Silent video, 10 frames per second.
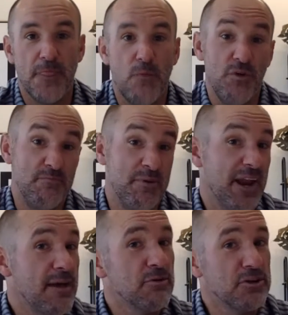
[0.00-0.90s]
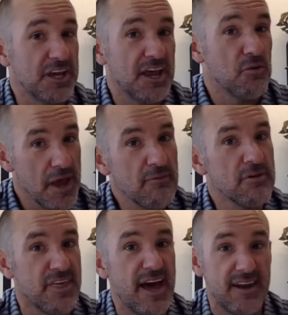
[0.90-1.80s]
We've been able to get away
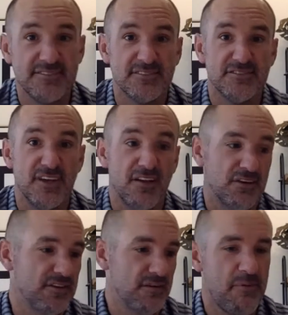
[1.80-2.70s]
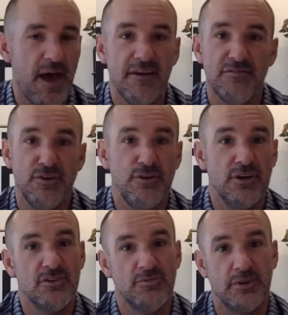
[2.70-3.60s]
with that as a seller in the past few
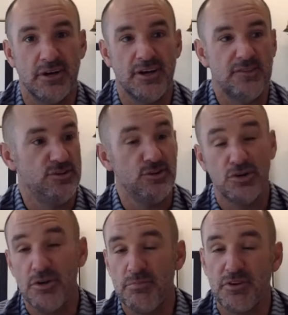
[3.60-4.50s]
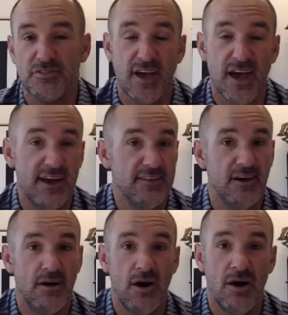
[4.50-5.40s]
years because you could put a sign in
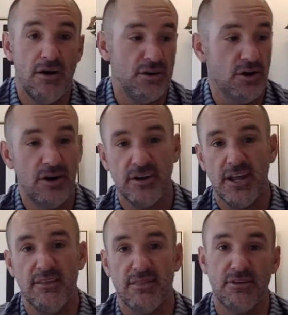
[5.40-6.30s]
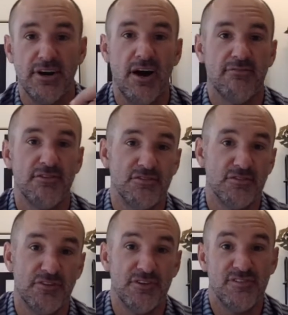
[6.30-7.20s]
the yard and get 3 offers the
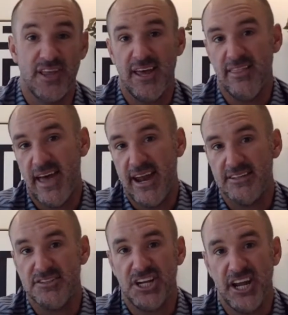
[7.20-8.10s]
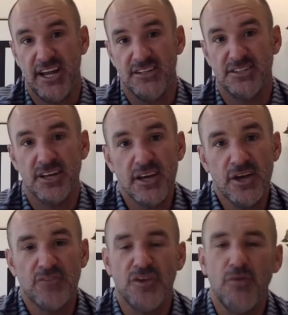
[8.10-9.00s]
first day. That has changed.
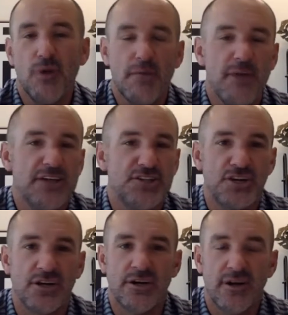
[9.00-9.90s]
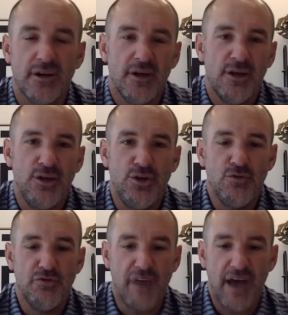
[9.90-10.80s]
So you want to make sure you
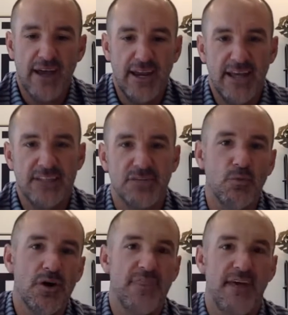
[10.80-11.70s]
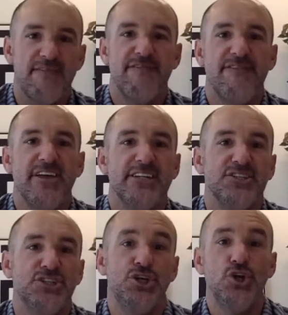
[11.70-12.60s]
find an agent, one that
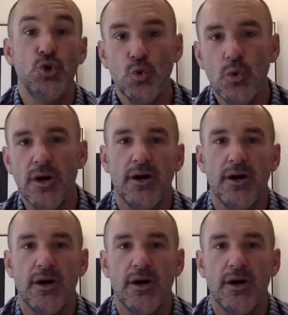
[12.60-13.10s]
fits you,